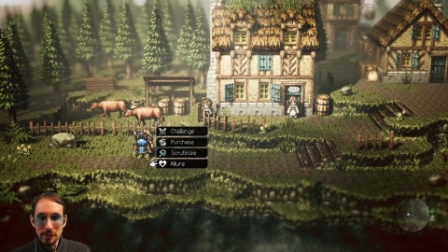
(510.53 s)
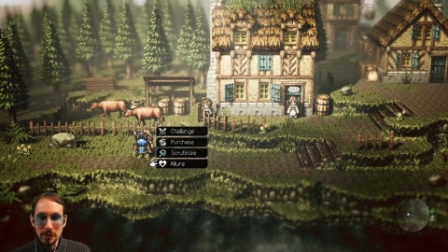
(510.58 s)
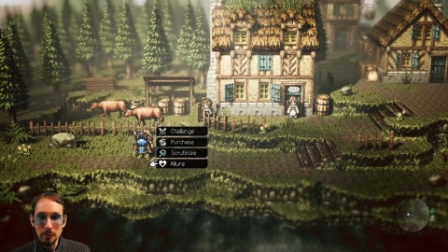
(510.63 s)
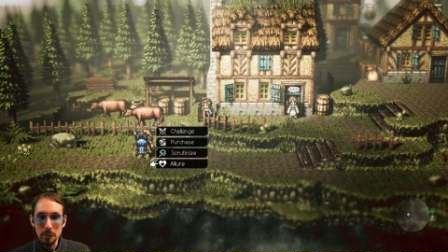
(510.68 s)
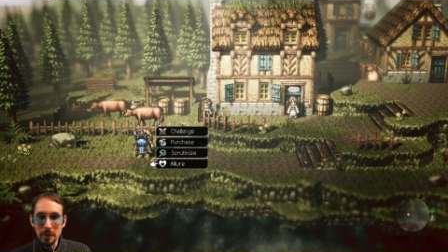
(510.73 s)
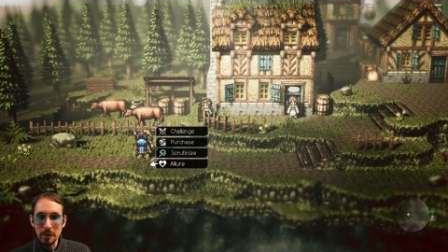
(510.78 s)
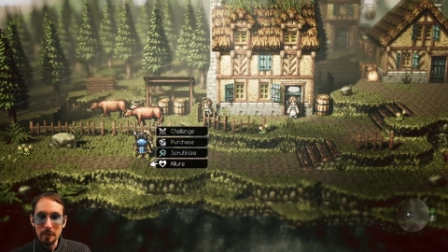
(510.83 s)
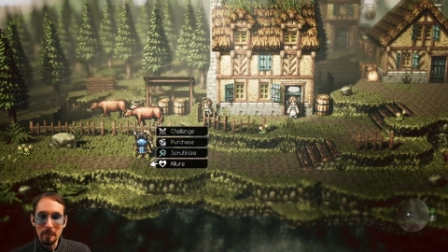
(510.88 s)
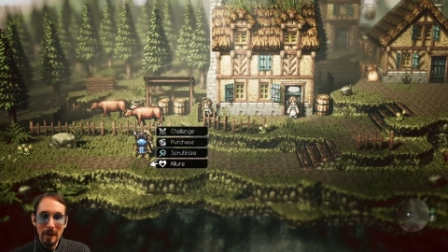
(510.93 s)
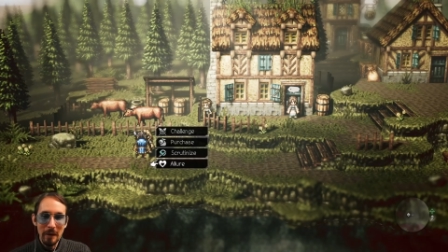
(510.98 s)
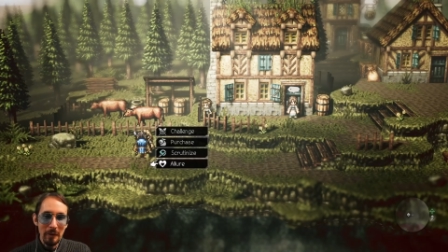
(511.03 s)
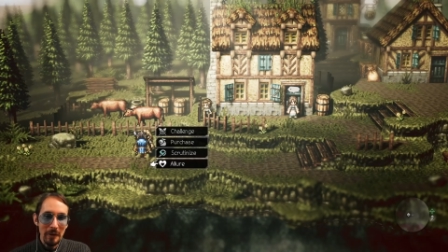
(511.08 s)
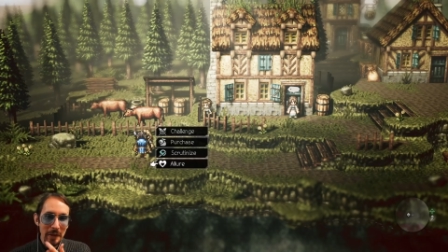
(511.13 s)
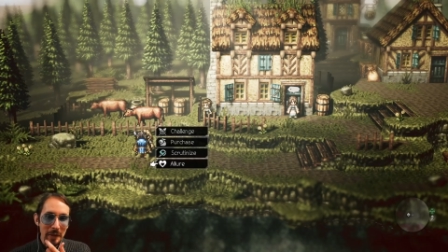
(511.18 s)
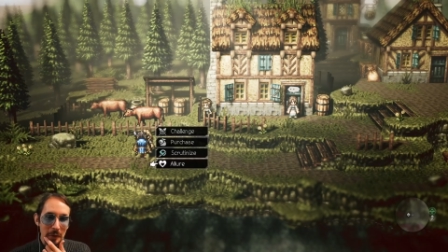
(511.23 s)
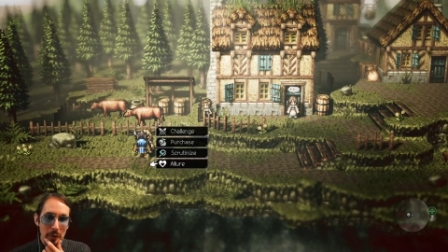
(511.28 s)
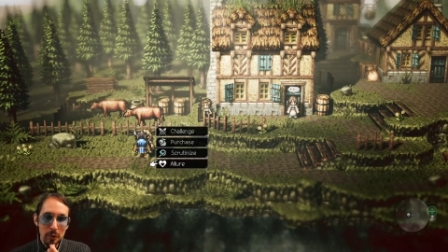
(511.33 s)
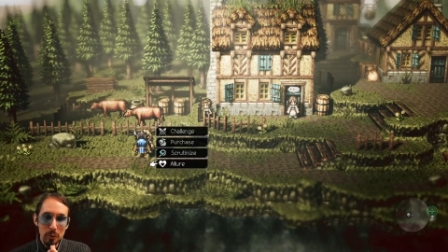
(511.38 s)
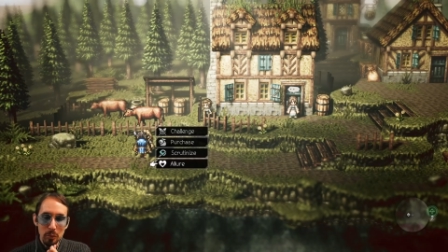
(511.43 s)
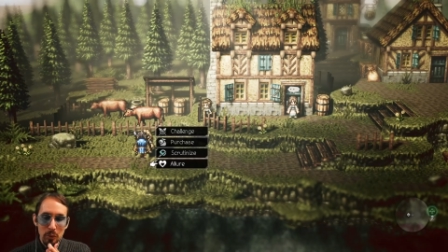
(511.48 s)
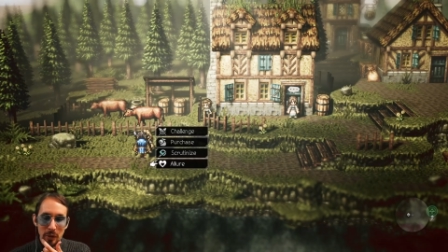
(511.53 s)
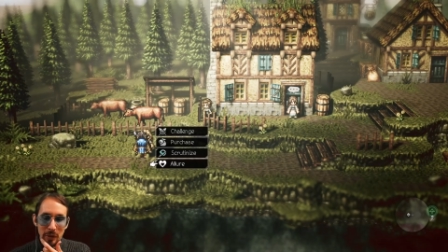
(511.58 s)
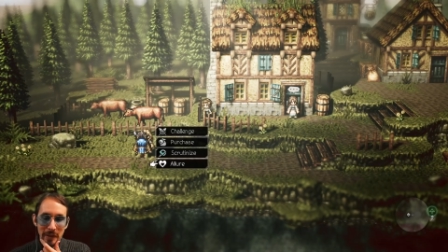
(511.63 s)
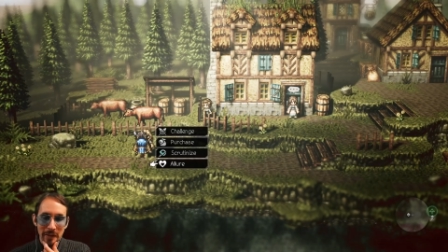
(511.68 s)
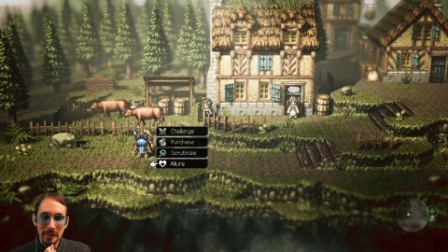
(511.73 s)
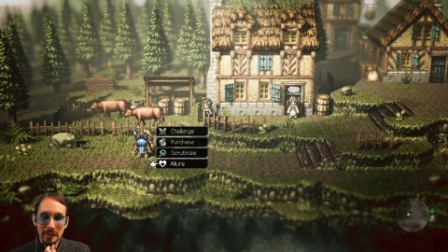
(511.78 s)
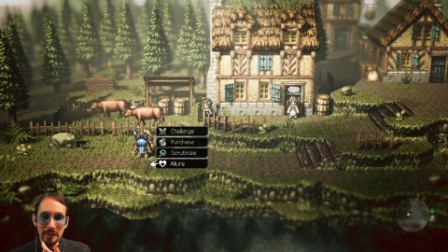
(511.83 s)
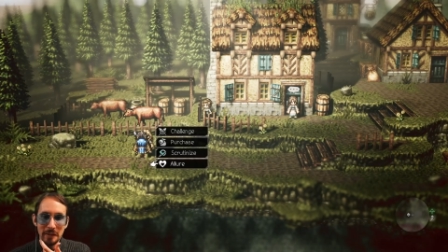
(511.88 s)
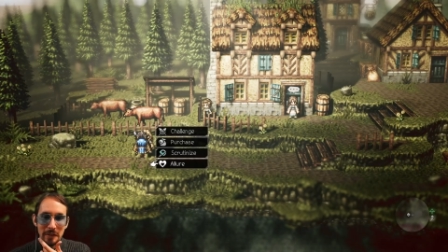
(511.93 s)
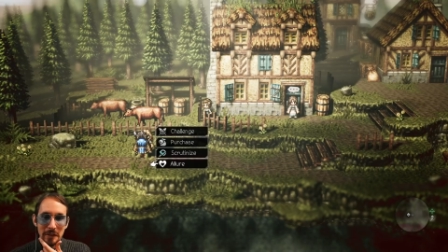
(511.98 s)
if she'd want to marry
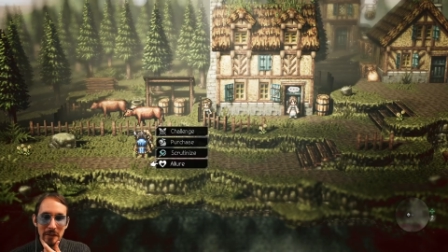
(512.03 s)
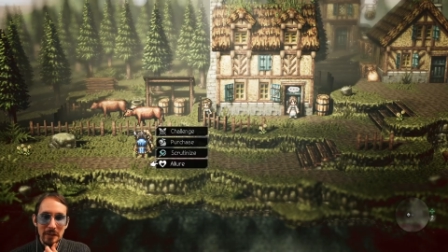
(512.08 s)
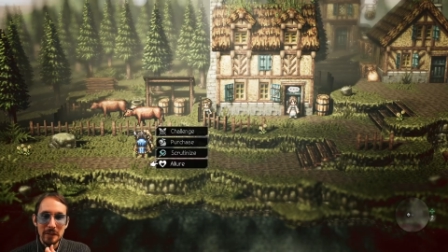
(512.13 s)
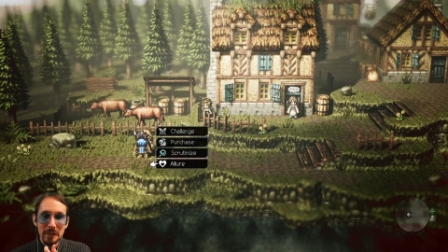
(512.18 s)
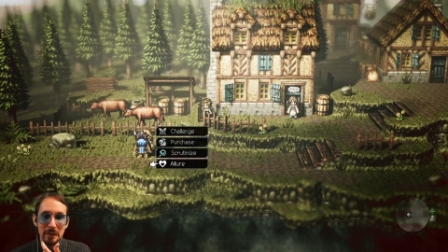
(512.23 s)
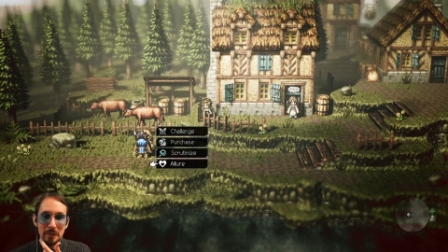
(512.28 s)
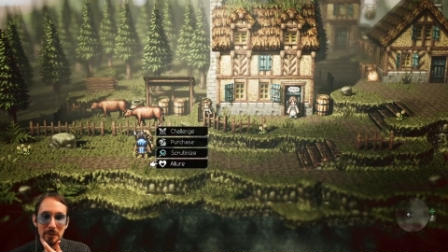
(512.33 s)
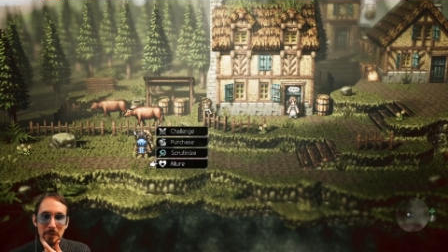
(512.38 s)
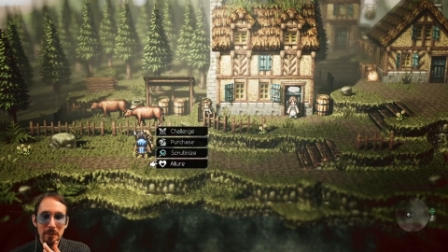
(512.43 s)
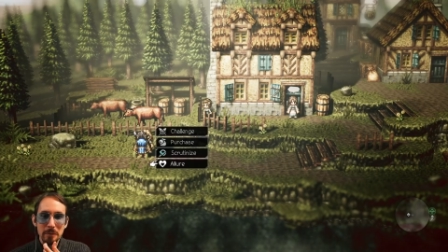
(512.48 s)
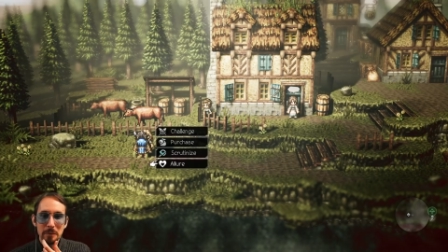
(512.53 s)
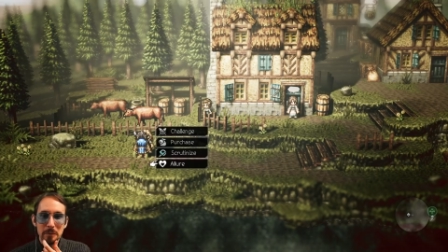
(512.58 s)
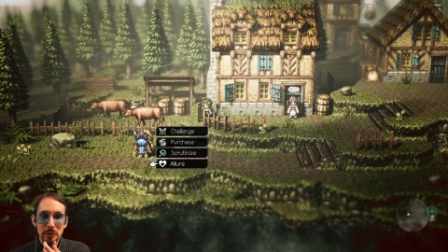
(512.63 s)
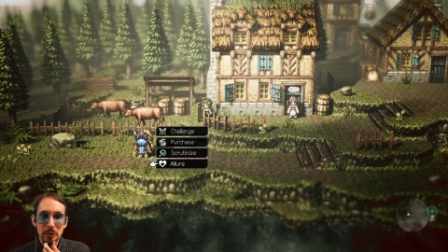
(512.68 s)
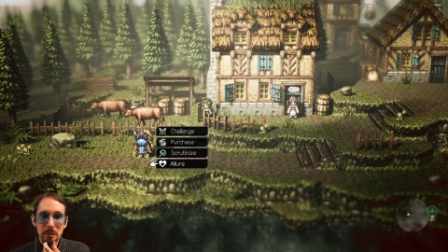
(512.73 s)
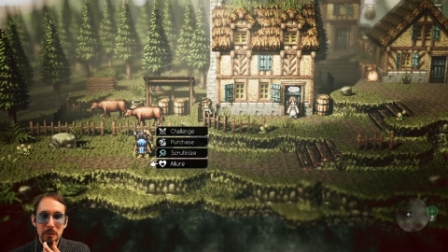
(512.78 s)
Olberic if